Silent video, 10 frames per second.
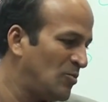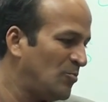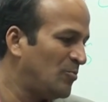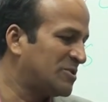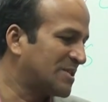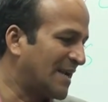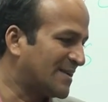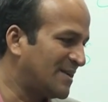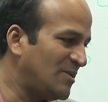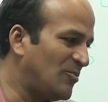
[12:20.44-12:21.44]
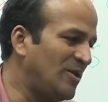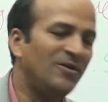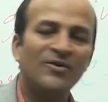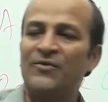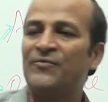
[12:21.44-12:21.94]
which category
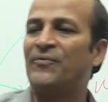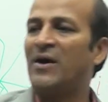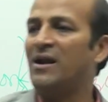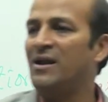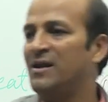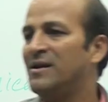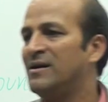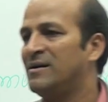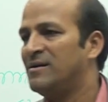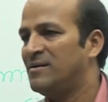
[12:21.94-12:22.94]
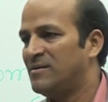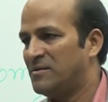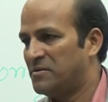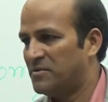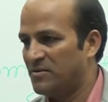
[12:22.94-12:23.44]
we
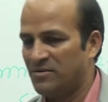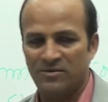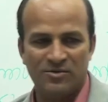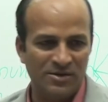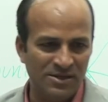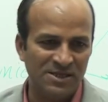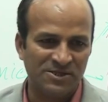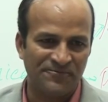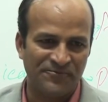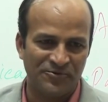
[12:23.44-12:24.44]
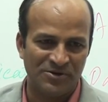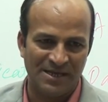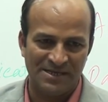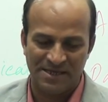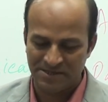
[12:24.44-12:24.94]
fall uh, in these four
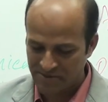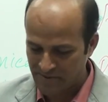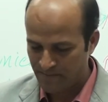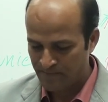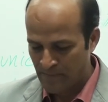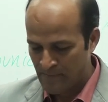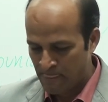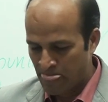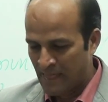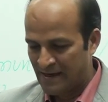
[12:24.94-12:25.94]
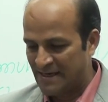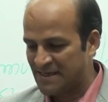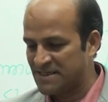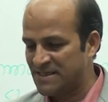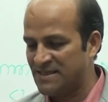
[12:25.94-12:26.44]
areas. Let
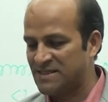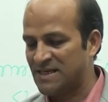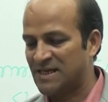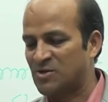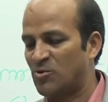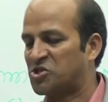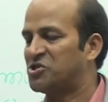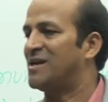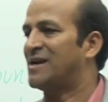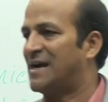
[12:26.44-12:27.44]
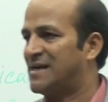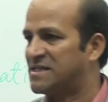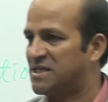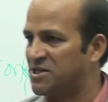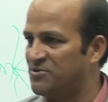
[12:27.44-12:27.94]
us see this uh, questionnaire on
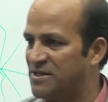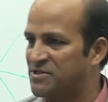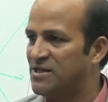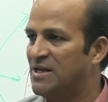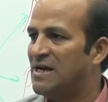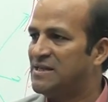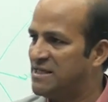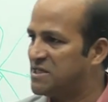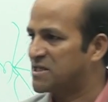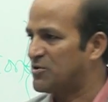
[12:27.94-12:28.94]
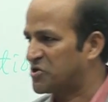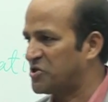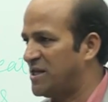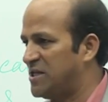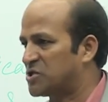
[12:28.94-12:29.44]
assertiveness. This
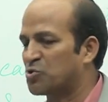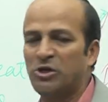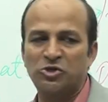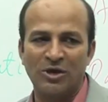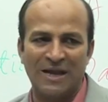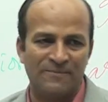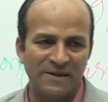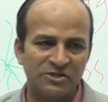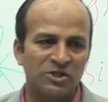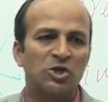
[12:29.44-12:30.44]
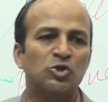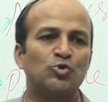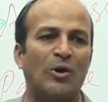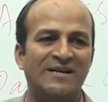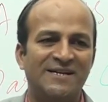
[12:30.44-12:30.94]
questionnaire is going to help us
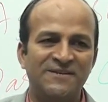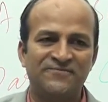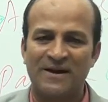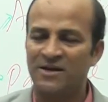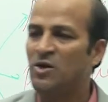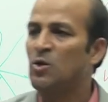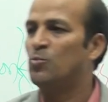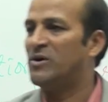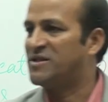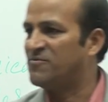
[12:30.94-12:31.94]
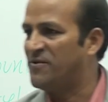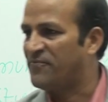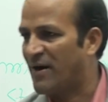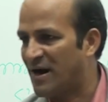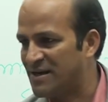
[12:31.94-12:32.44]
to identify whether we
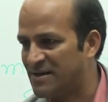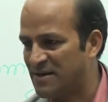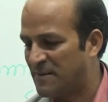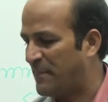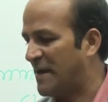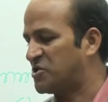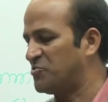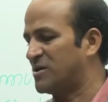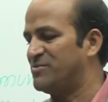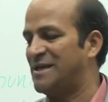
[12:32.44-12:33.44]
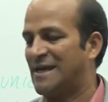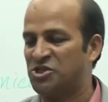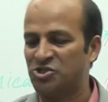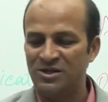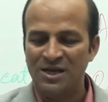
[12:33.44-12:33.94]
fall in uh, passive
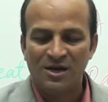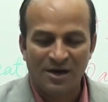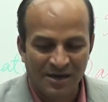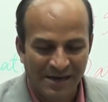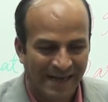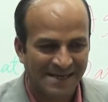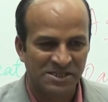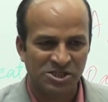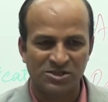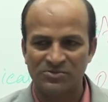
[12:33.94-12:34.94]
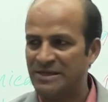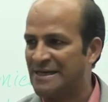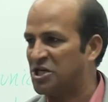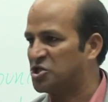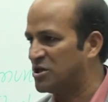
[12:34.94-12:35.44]
communication or aggressive
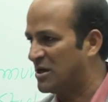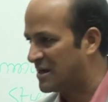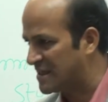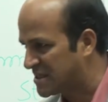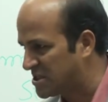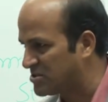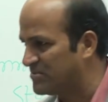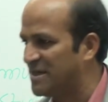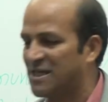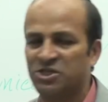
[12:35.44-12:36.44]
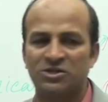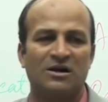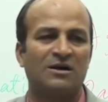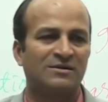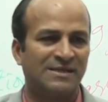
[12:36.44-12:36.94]
communication or assertive communication
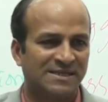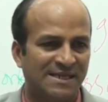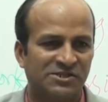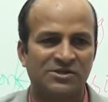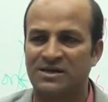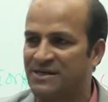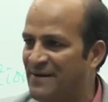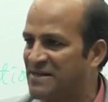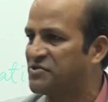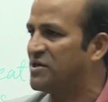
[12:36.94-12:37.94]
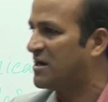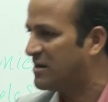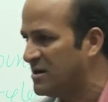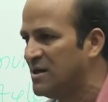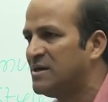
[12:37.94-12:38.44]
or disgusting or devastating or
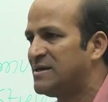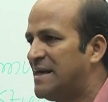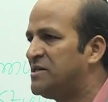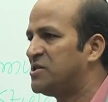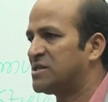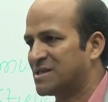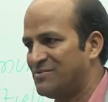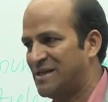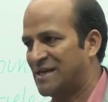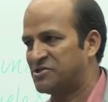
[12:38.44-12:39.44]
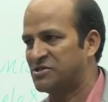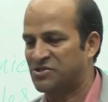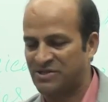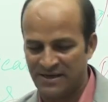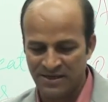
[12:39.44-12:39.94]
dangerous communication
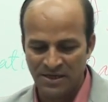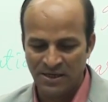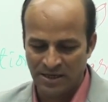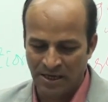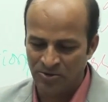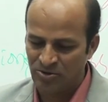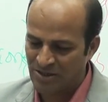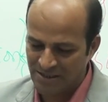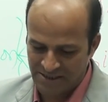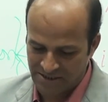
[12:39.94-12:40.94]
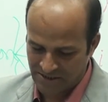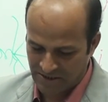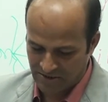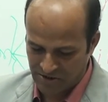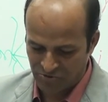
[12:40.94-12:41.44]
style. Now, look at these
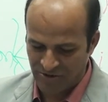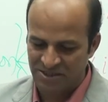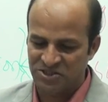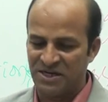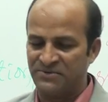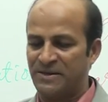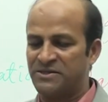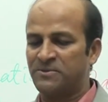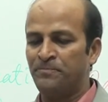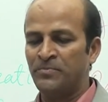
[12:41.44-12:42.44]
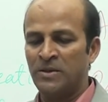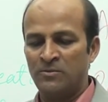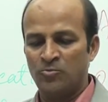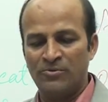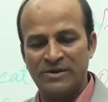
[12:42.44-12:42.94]
uh, 20 statements.
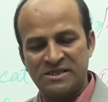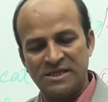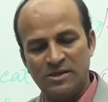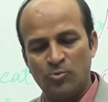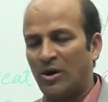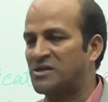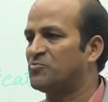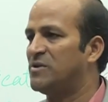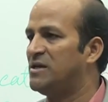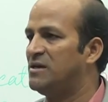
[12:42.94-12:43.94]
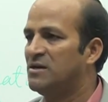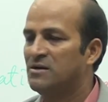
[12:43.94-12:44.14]
We will see once we